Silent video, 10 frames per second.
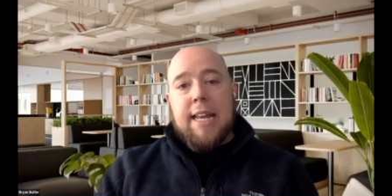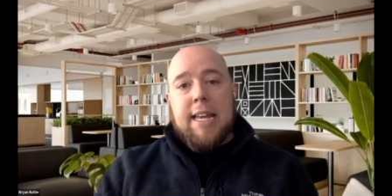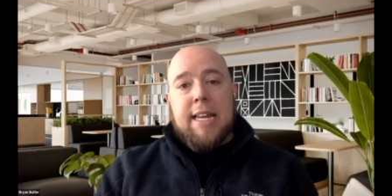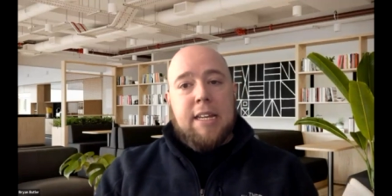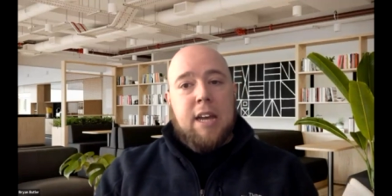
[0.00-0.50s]

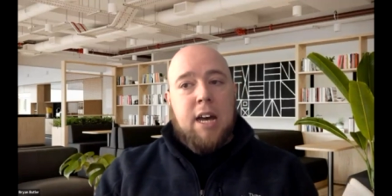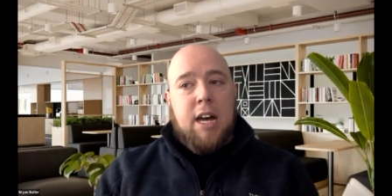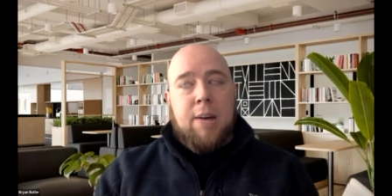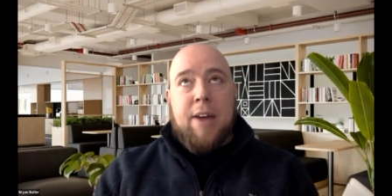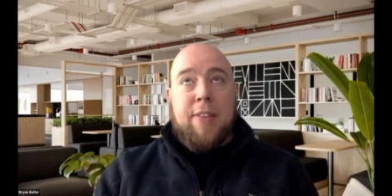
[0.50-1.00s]
Starting
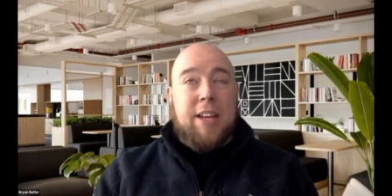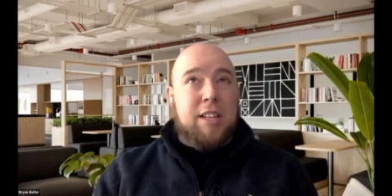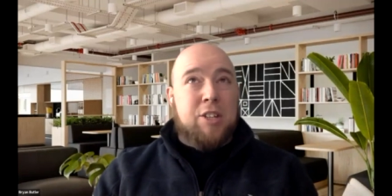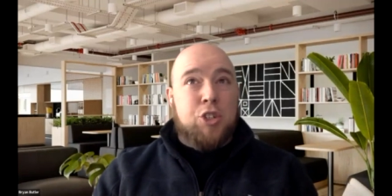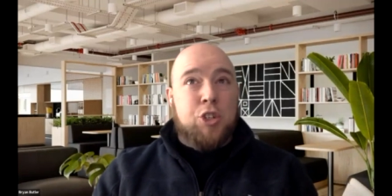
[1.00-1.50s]
in,
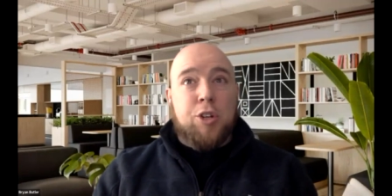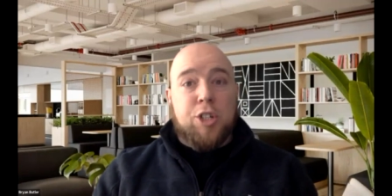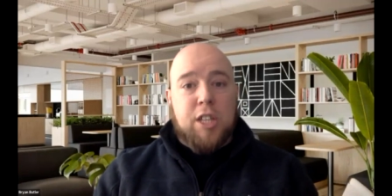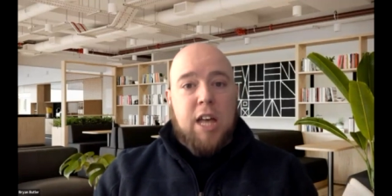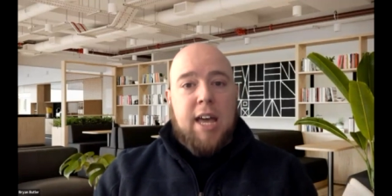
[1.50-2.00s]
I think
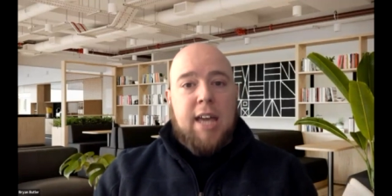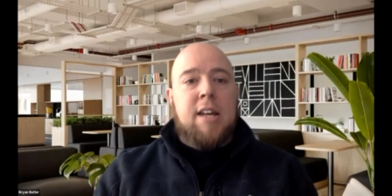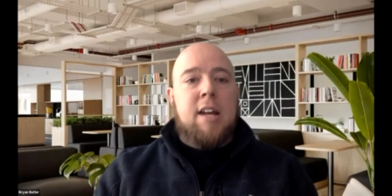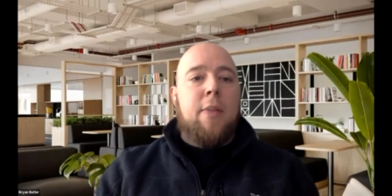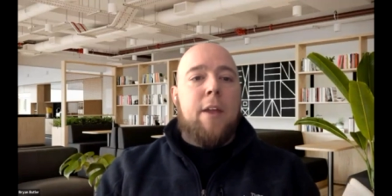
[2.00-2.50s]
it's like June
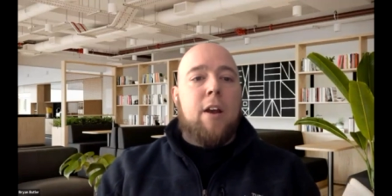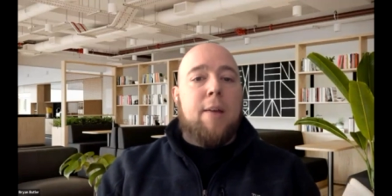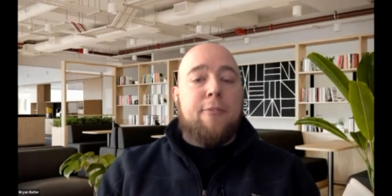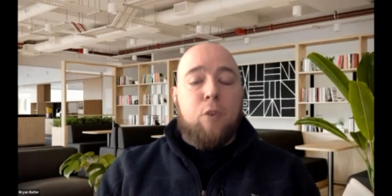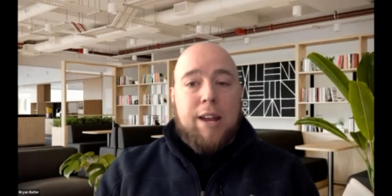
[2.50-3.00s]
or
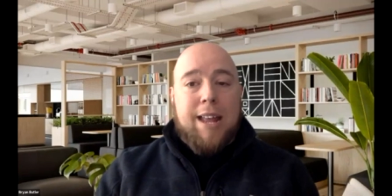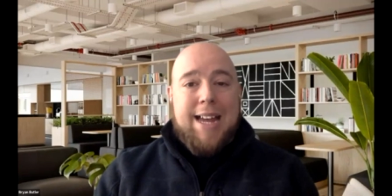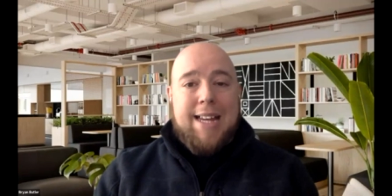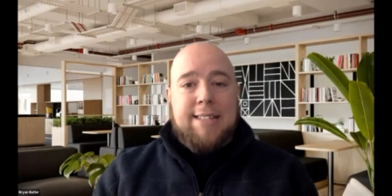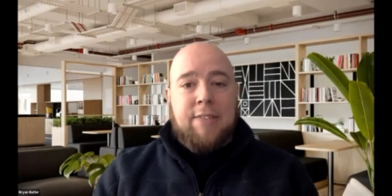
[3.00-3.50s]
July,
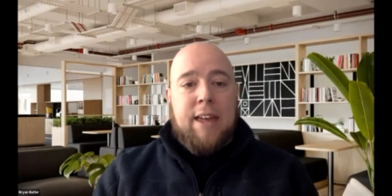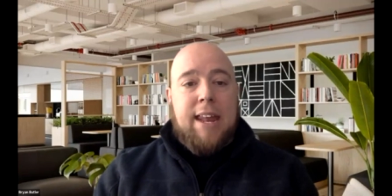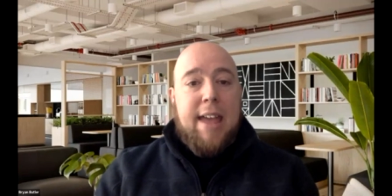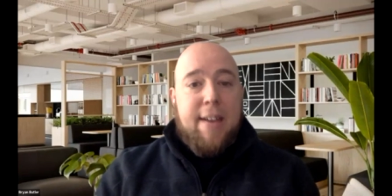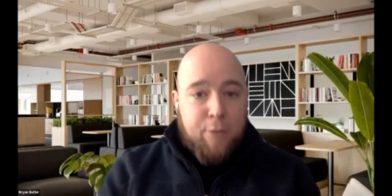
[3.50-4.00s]
they're
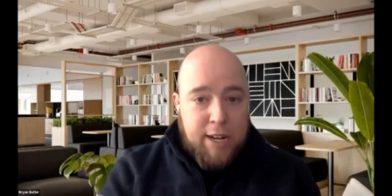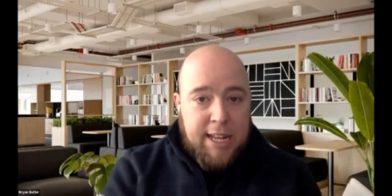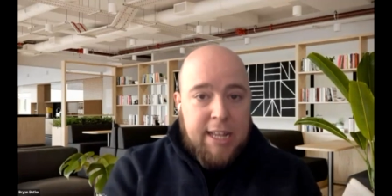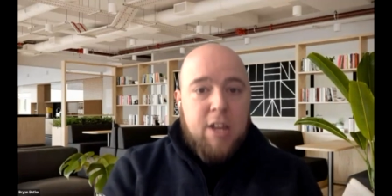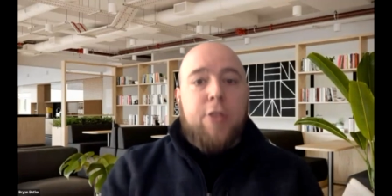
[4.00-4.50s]
forecasting
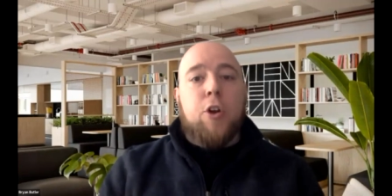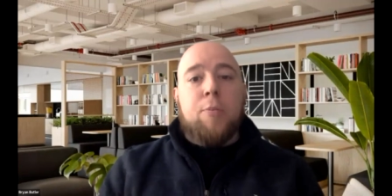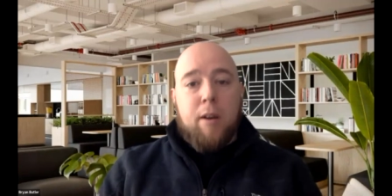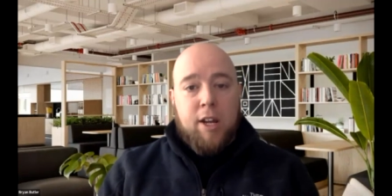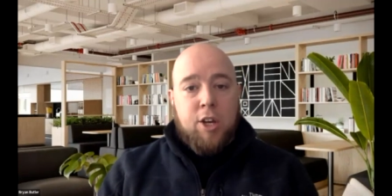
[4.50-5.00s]
that
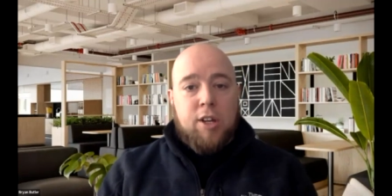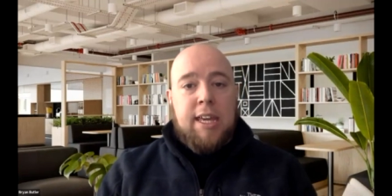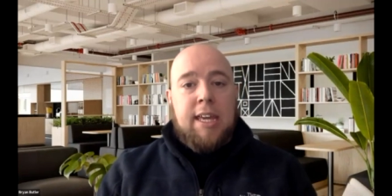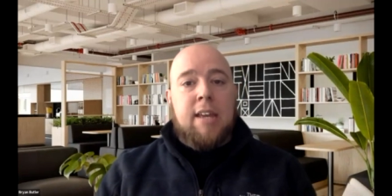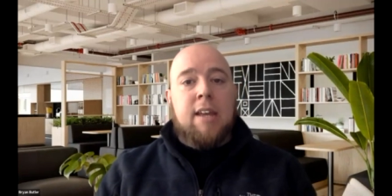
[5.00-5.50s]
every
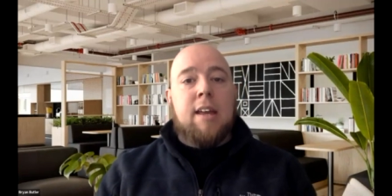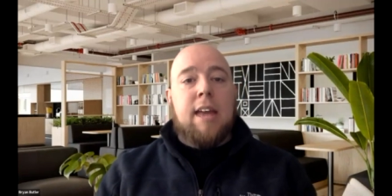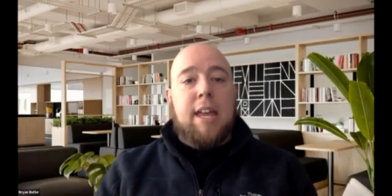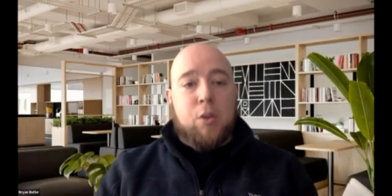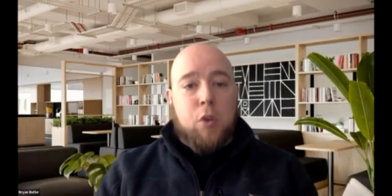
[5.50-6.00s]
third-party
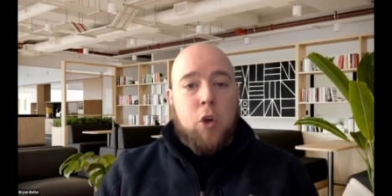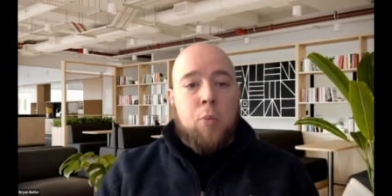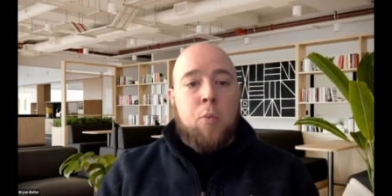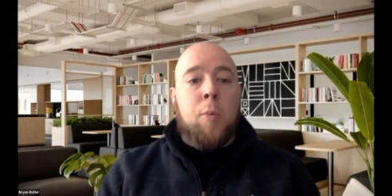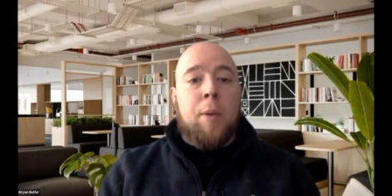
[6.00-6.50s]
cookie
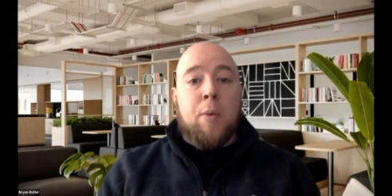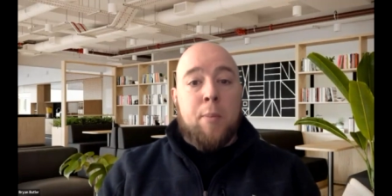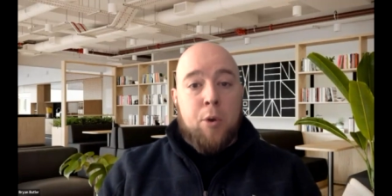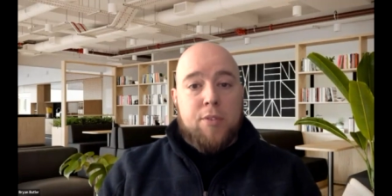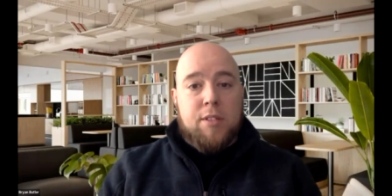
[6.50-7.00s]
in
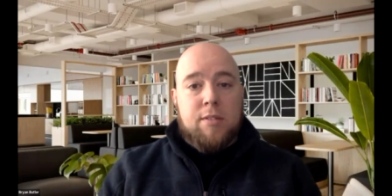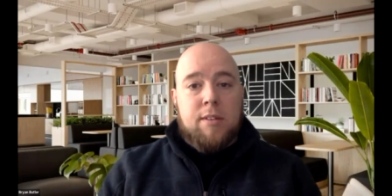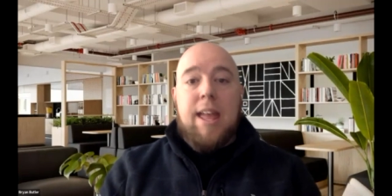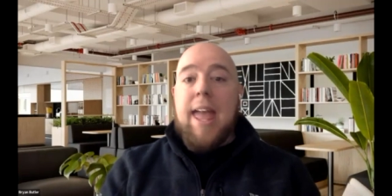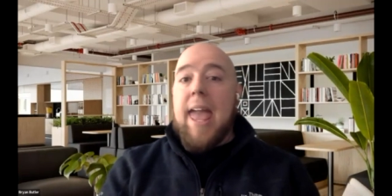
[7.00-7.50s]
Chrome will be
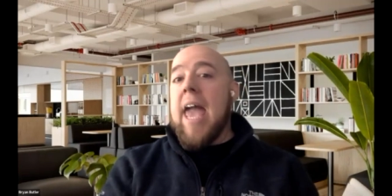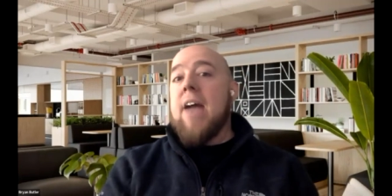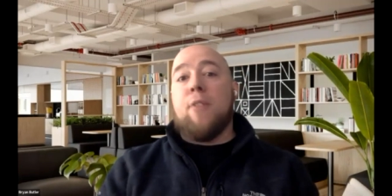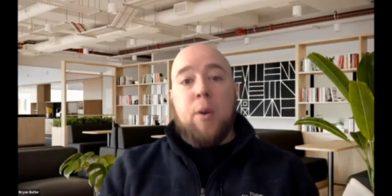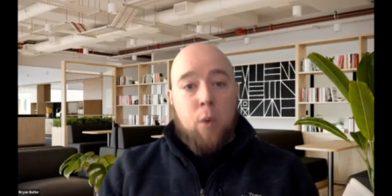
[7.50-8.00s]
removed.
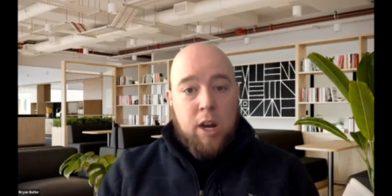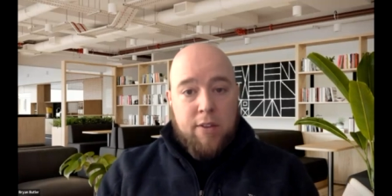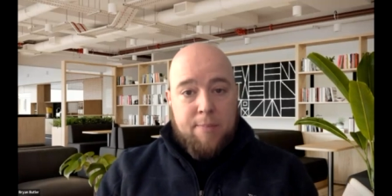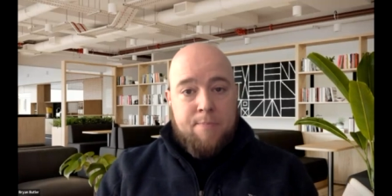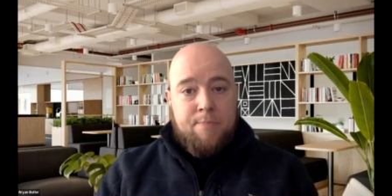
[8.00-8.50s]

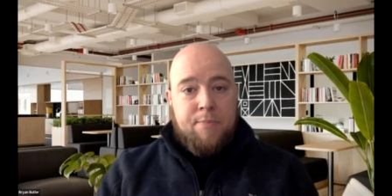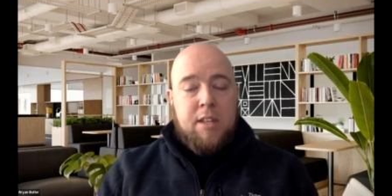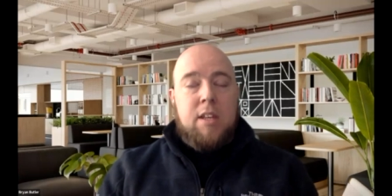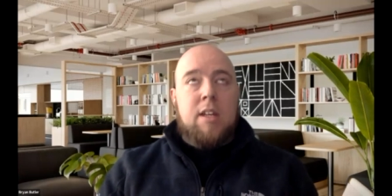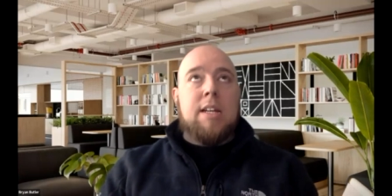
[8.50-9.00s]
Every one
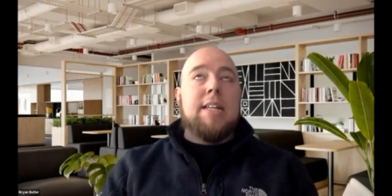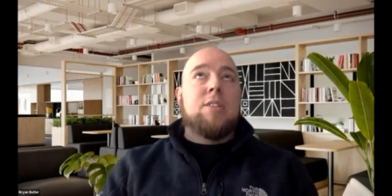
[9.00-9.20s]
of them.